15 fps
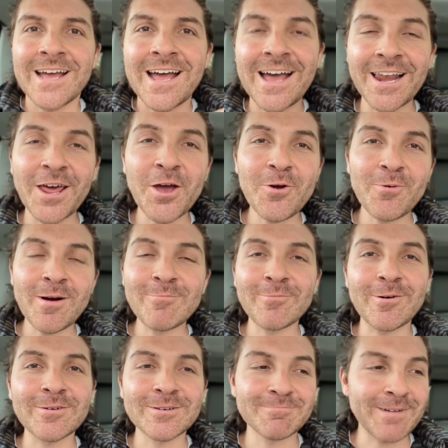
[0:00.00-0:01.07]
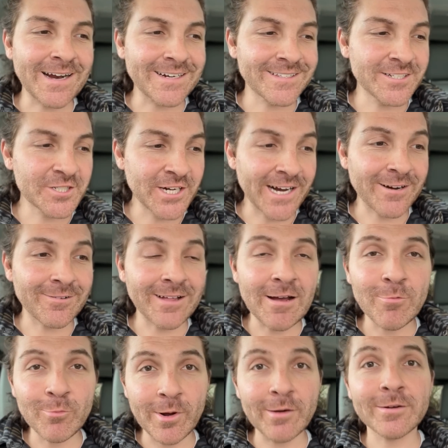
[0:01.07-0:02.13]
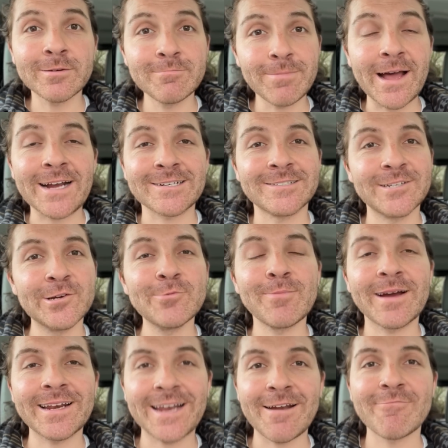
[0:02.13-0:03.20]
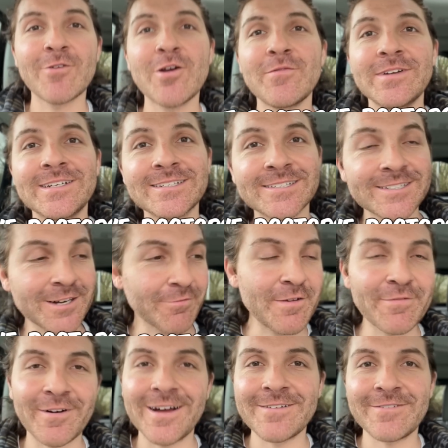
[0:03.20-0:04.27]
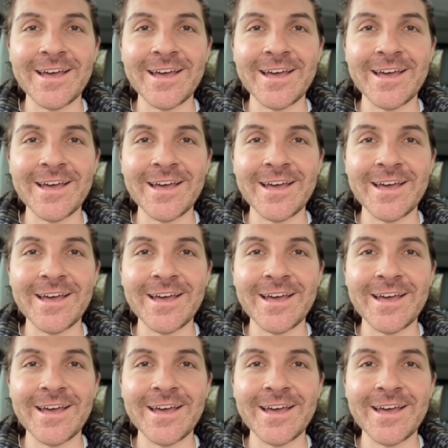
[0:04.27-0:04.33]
Hello and welcome back to the channel, and welcome back to my Land Rover Discovery 5